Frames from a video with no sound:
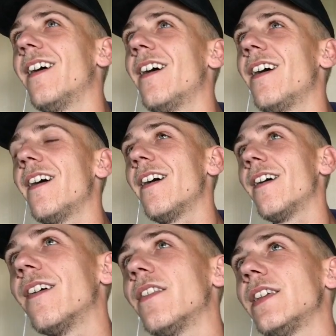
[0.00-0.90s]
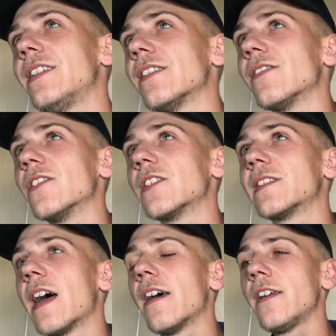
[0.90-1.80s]
Oh, this isn't
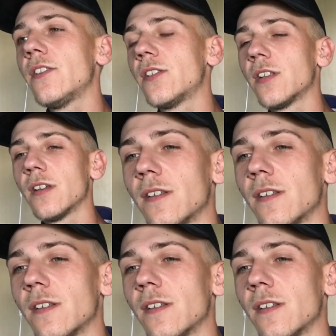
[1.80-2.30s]
staged.